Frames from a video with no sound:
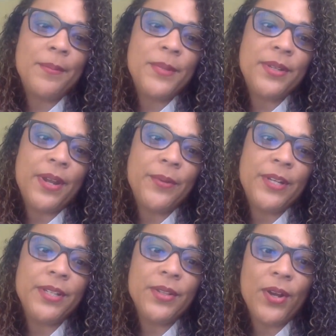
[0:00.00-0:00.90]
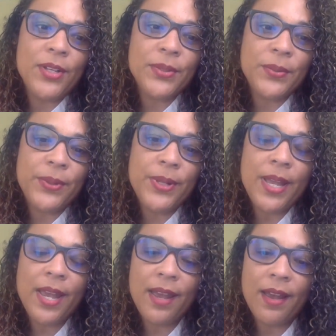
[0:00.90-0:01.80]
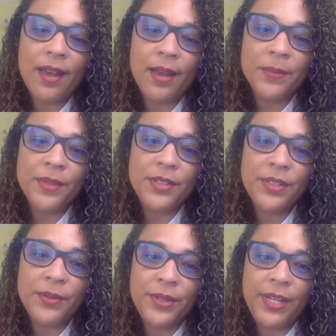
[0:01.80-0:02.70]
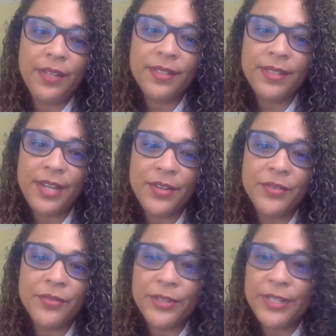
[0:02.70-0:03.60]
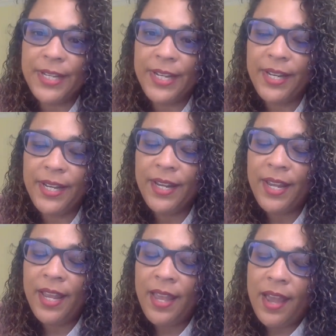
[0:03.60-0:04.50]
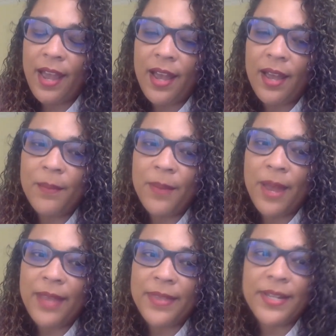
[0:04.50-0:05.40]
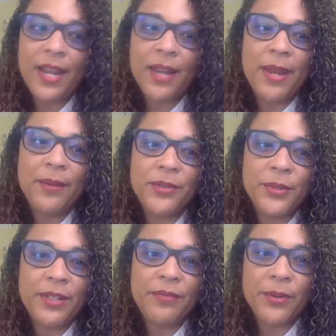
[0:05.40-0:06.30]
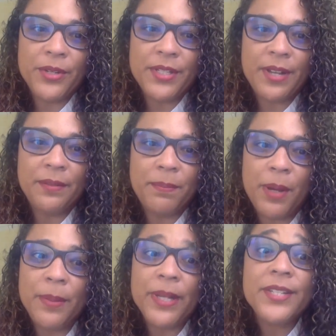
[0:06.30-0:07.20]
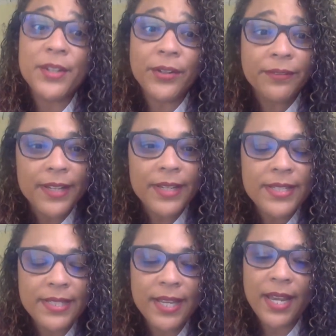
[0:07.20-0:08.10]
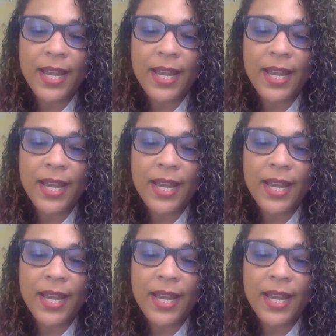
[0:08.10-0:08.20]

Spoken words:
So I went to law school, SUNY State University. At the time, I was really focused on public service.